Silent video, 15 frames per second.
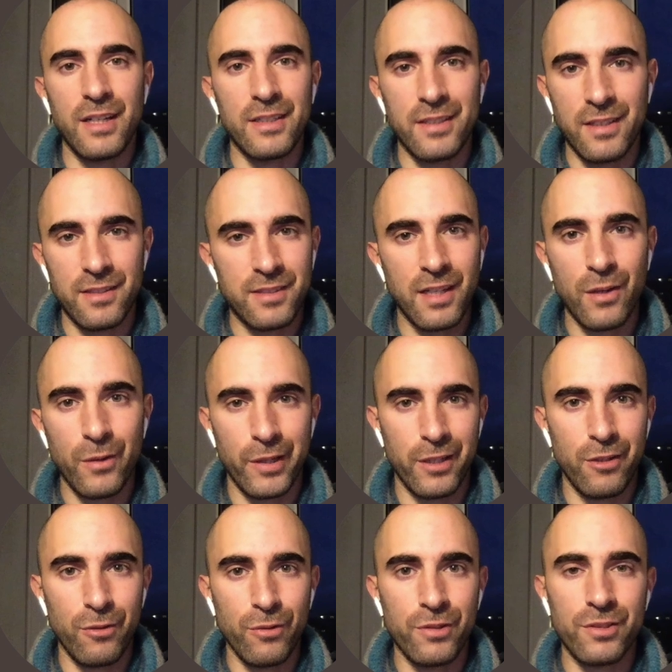And this is how it
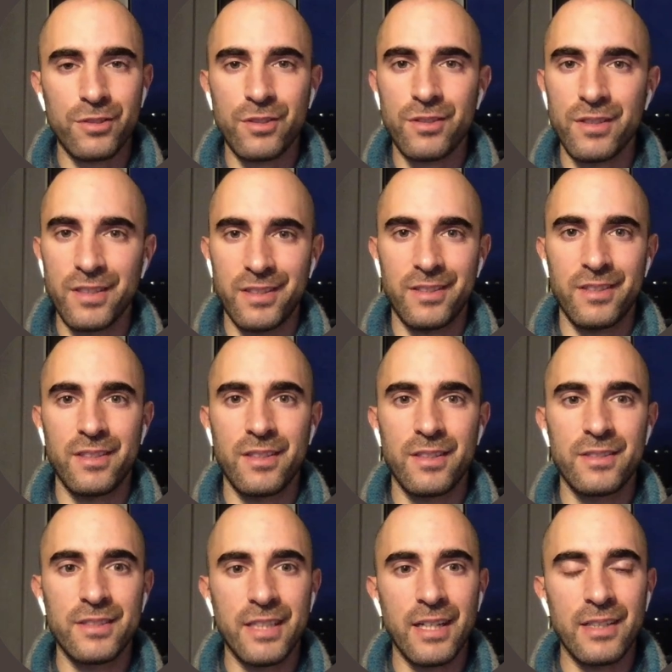looks
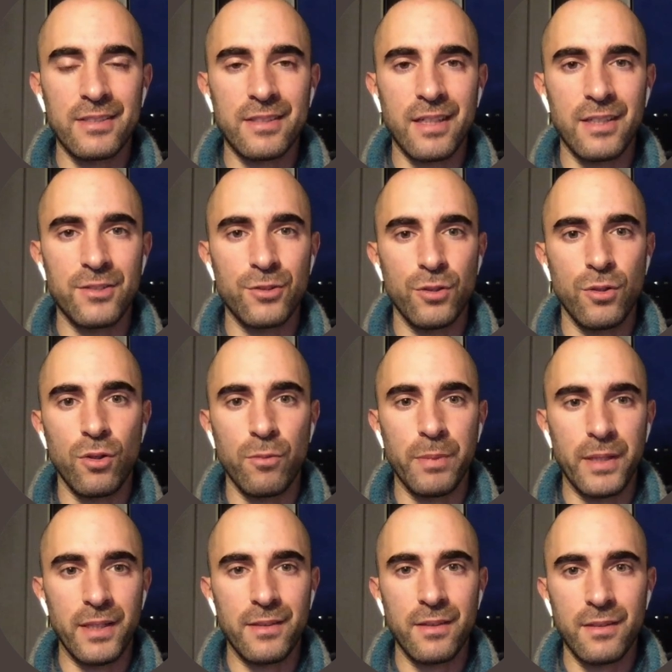just as you
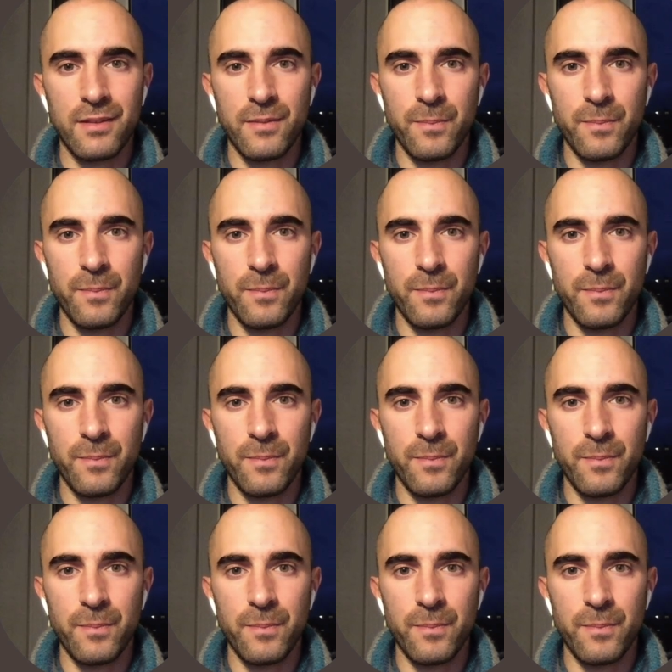open it.